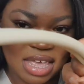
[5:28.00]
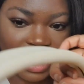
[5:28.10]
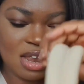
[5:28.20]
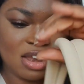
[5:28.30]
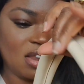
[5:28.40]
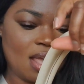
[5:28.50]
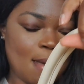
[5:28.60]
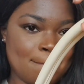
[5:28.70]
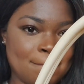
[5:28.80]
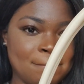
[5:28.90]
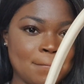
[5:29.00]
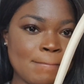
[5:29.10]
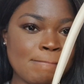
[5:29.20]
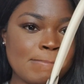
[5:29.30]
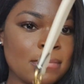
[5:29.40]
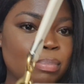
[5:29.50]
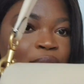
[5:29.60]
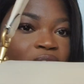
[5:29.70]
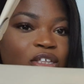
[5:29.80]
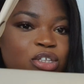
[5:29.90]
And yeah,
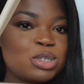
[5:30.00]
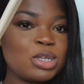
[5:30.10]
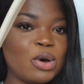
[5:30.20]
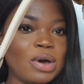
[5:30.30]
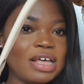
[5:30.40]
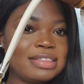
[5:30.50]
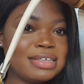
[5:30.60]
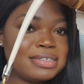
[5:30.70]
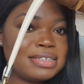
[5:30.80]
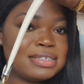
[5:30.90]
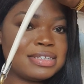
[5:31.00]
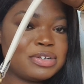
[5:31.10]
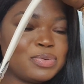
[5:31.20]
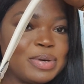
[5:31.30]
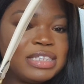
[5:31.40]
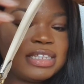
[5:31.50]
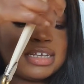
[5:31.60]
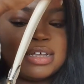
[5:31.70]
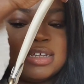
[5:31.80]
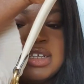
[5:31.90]
so this is it with
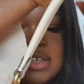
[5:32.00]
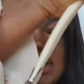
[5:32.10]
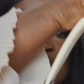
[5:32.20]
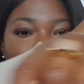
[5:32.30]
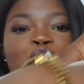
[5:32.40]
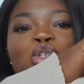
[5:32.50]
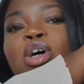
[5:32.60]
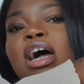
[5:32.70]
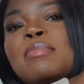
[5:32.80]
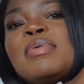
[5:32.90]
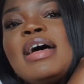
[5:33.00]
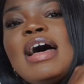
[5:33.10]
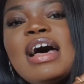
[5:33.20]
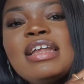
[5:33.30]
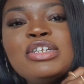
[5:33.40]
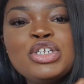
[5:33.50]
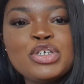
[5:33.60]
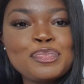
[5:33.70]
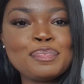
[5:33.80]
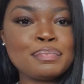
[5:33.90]
the strap, and
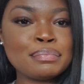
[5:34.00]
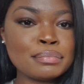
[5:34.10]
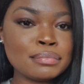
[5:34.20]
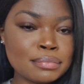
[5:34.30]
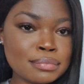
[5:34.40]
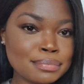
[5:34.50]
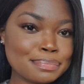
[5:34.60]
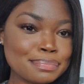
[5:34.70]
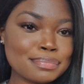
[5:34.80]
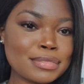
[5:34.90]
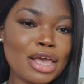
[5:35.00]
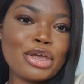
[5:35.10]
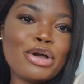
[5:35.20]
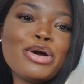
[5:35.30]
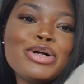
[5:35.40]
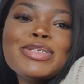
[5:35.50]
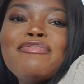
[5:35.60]
your girl's a